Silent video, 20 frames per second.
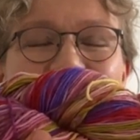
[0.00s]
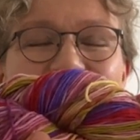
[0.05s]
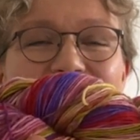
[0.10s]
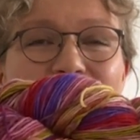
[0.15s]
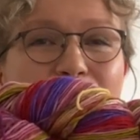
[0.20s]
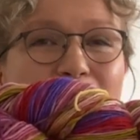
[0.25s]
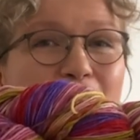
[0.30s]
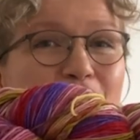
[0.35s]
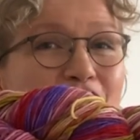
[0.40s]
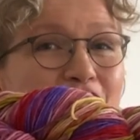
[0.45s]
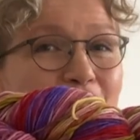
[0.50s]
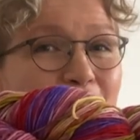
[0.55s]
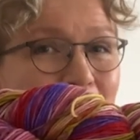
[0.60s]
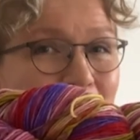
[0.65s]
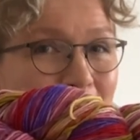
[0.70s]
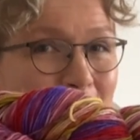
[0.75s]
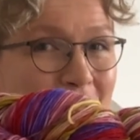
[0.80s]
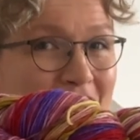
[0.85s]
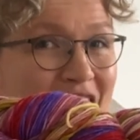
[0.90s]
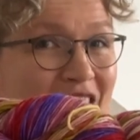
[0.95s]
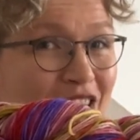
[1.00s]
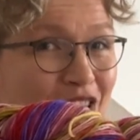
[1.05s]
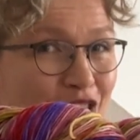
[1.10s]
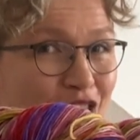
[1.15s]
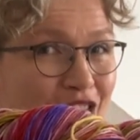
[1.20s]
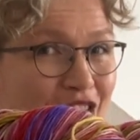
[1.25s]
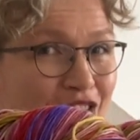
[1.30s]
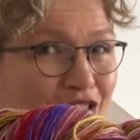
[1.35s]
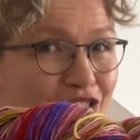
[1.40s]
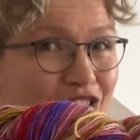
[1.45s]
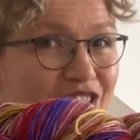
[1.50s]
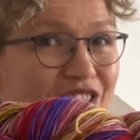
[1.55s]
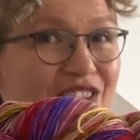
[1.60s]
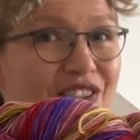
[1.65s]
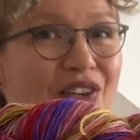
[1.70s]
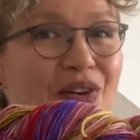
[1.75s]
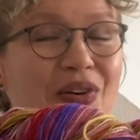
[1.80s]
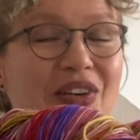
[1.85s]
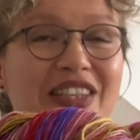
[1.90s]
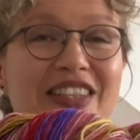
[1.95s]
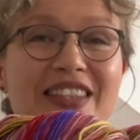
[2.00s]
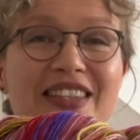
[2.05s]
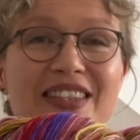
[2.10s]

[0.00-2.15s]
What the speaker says: very long color changes, so it is